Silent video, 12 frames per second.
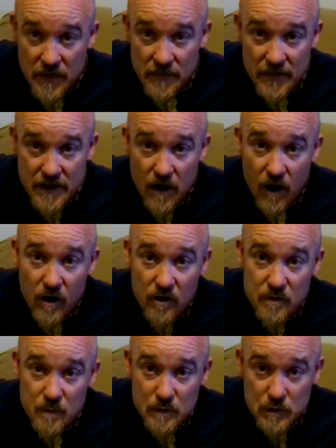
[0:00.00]
They
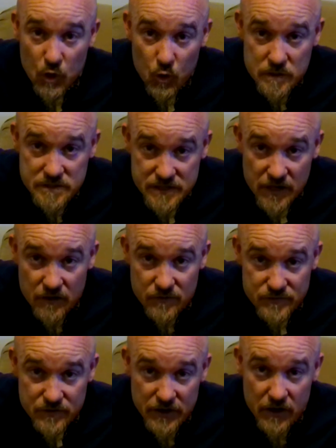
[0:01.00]
are lower
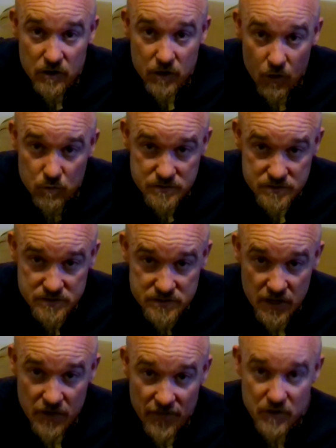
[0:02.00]
selves. They are ghosts
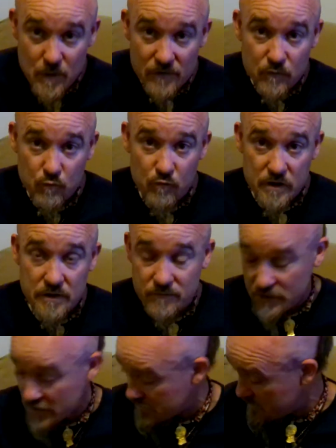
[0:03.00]
that you have
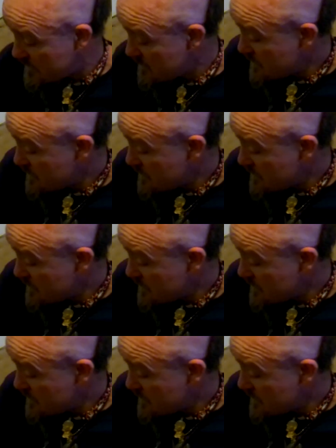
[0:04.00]
reinflated.